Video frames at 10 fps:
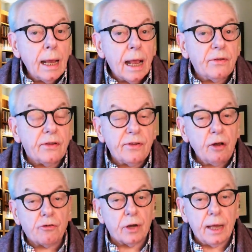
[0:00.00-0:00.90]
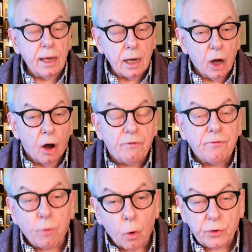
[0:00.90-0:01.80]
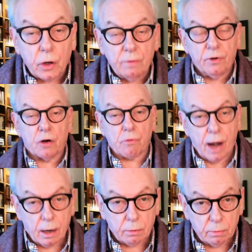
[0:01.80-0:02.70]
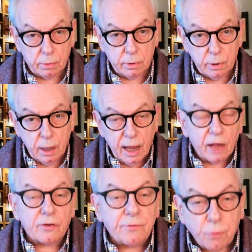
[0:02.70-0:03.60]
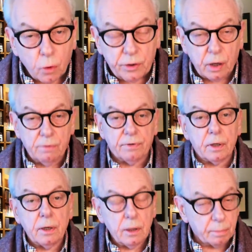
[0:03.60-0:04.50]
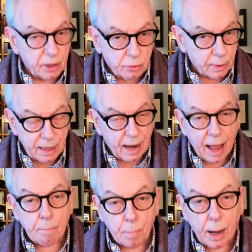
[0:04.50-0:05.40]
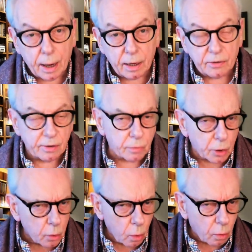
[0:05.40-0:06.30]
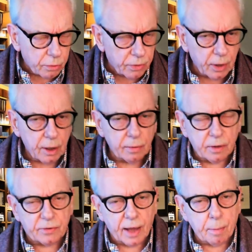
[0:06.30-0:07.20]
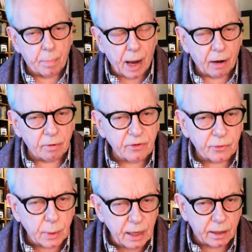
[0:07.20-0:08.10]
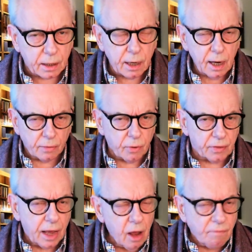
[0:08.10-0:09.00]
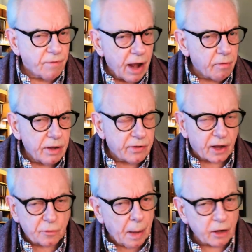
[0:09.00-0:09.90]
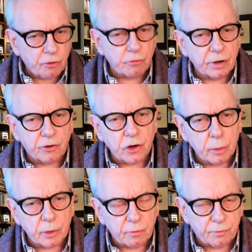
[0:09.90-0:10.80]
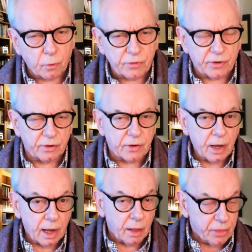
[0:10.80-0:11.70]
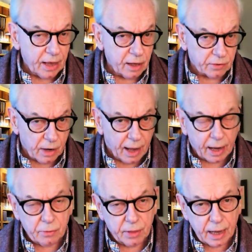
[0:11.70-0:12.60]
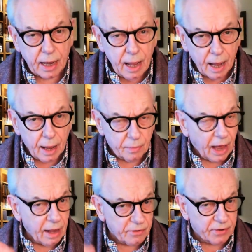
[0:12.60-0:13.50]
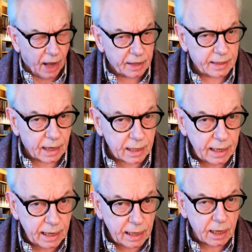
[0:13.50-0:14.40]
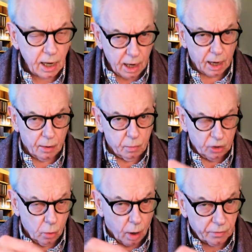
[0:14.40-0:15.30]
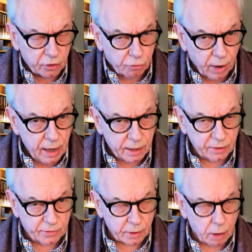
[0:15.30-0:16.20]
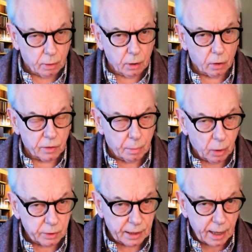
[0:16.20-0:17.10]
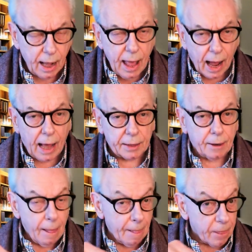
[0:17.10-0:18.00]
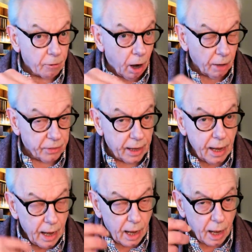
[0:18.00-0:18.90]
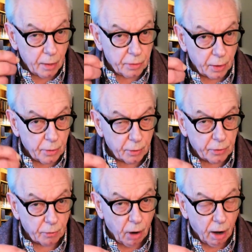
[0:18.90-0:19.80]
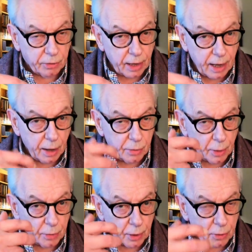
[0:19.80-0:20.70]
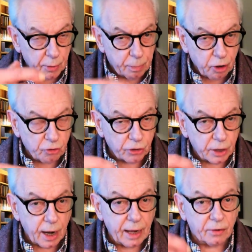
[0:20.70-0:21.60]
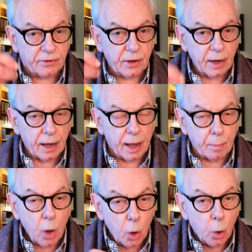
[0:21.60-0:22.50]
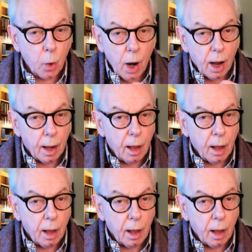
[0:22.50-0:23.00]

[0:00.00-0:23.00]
it's essentially a fought over ground. It's fought over between empires. In the north, there's the Empire of Sweden. There are the various expansionary German forces, uh, things like the, uh, the Hanseatic League, uh, who are the traders that go along the Baltic, and there are the, uh, the, the there are uh, the, the, the, Prussian knights um, who uh,